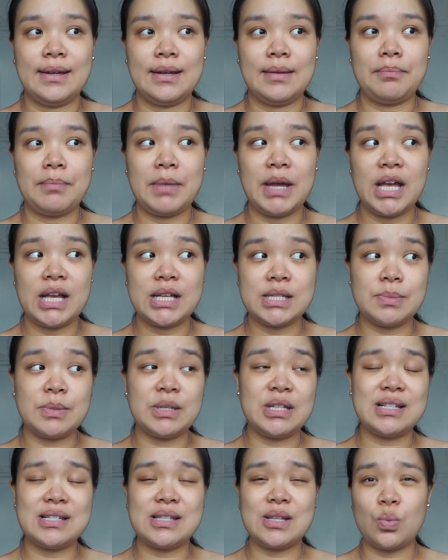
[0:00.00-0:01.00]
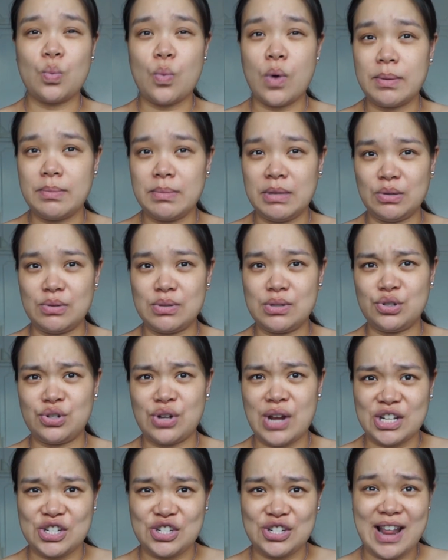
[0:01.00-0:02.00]
my husband doesn't want me to
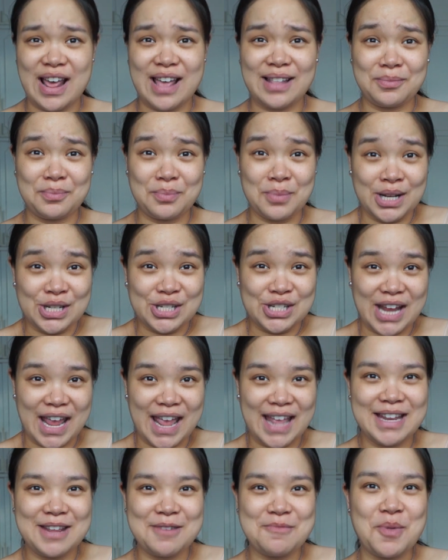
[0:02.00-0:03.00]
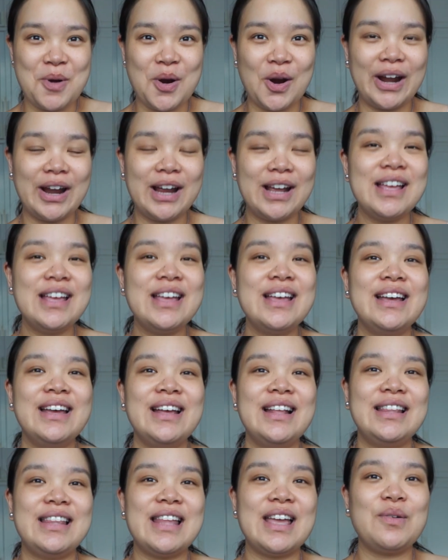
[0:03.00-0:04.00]
stretch that much anymore.
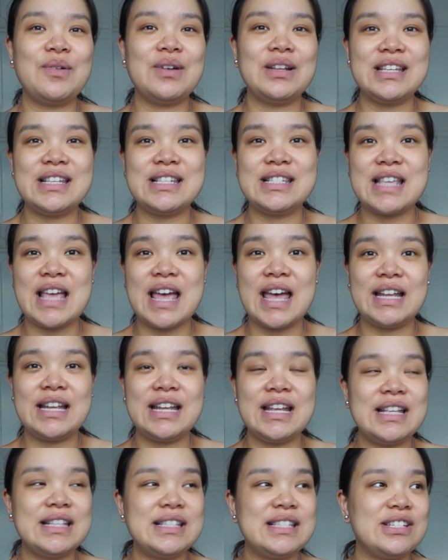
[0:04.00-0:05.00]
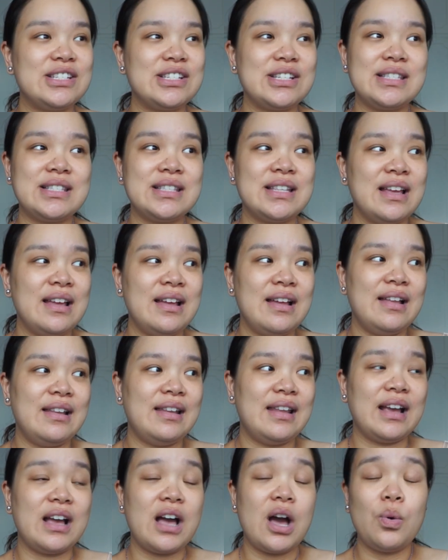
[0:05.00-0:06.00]
Like what he said, it's just
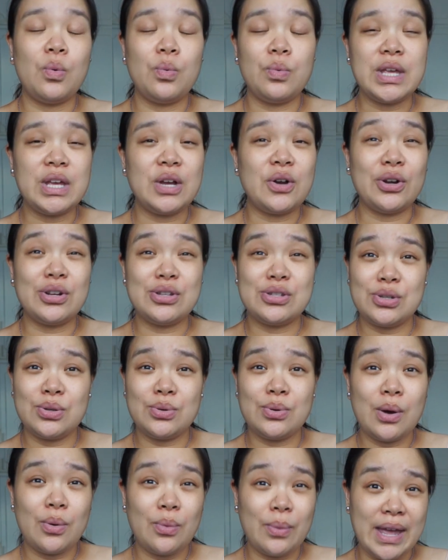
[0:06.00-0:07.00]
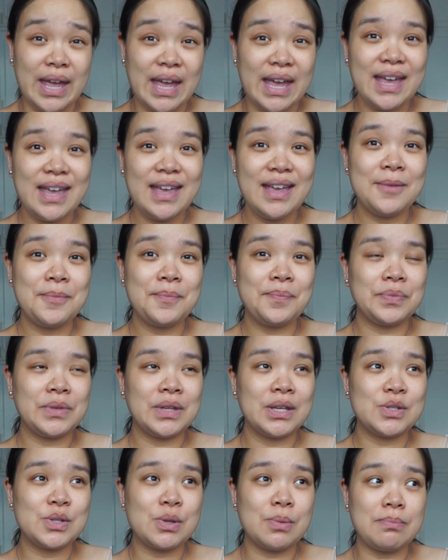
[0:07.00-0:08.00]
like a week or two away,
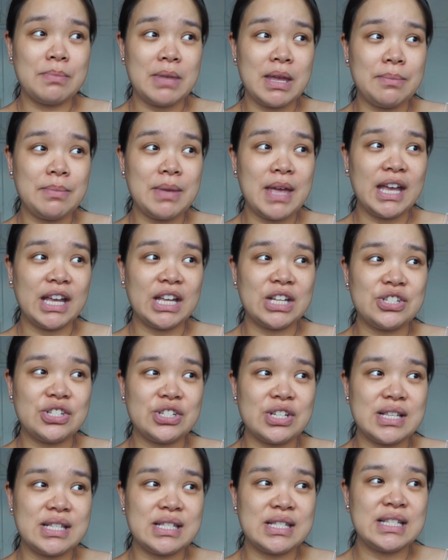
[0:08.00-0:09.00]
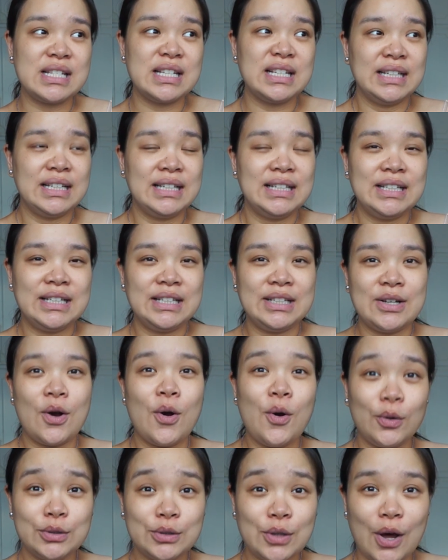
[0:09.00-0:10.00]
so maybe I can just
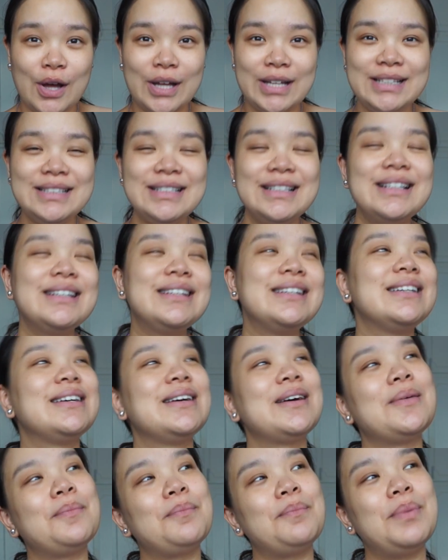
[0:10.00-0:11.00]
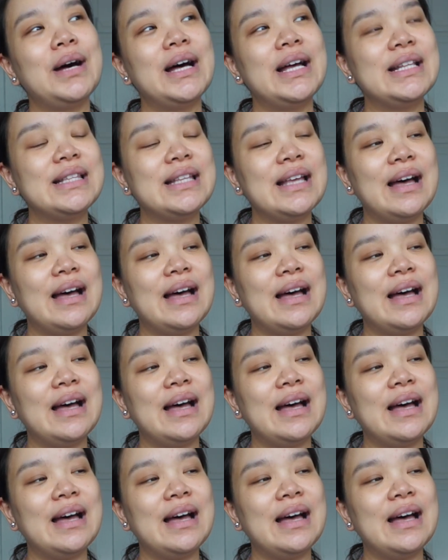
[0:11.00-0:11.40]
hold on. But